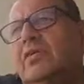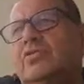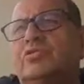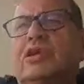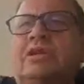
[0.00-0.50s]

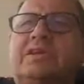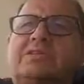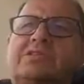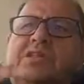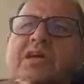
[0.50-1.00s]
To change
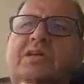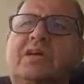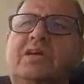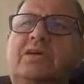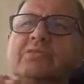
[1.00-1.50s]
its state,
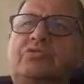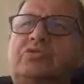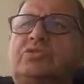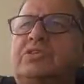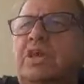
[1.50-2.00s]

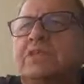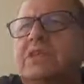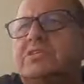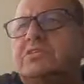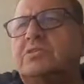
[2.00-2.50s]
to change
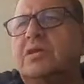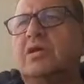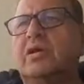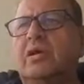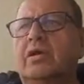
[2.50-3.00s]

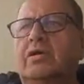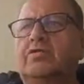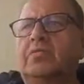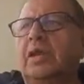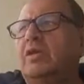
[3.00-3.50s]

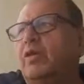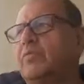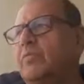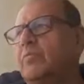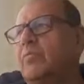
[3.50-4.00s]
its speed
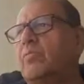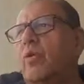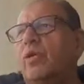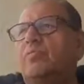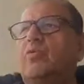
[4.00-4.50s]
of a
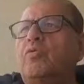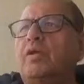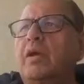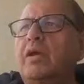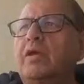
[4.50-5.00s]
ball
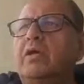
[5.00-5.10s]
moving,